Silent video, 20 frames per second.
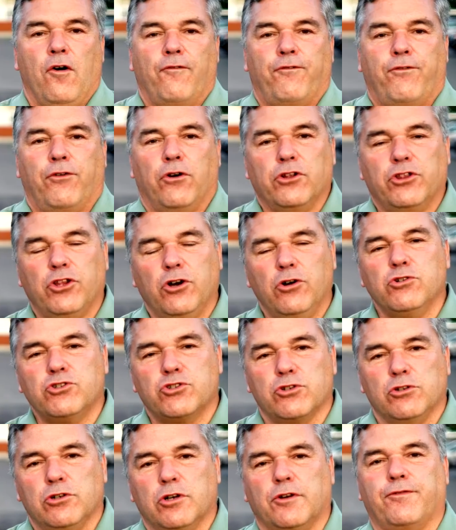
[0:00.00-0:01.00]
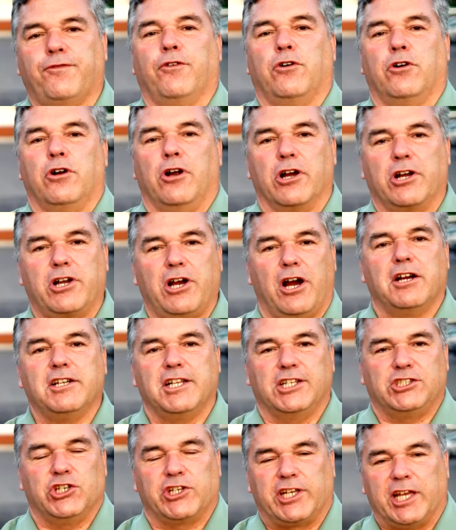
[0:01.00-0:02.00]
For those who look for a car
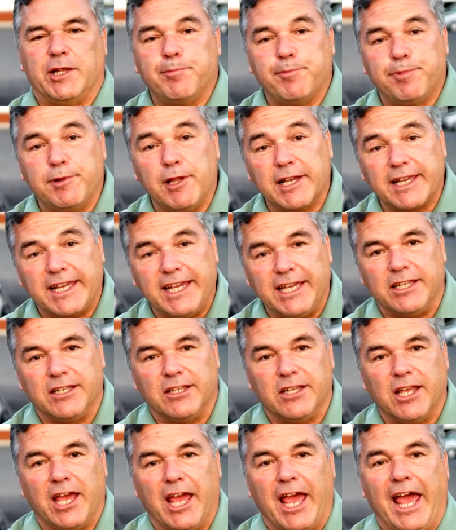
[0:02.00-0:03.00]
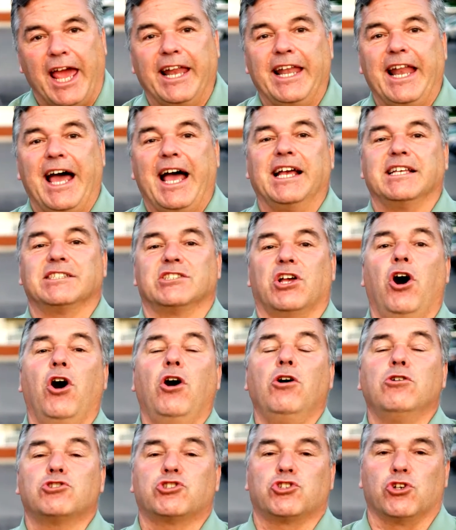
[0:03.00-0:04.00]
that you can plug in and has
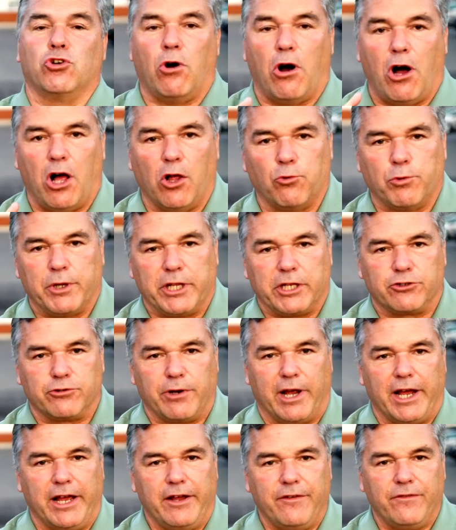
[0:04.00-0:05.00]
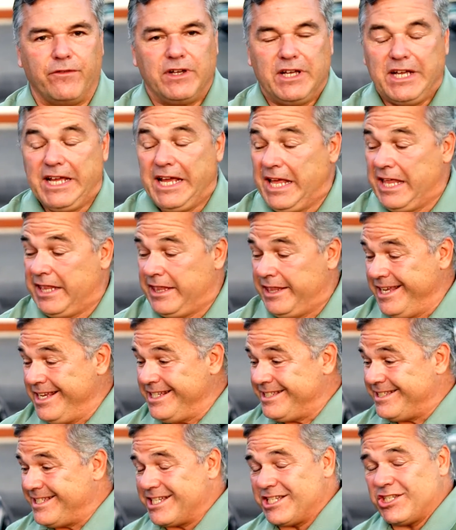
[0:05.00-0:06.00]
also all-wheel drive,
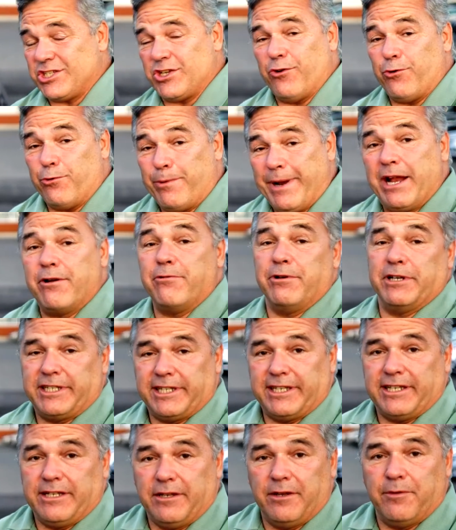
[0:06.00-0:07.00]
this is a rarity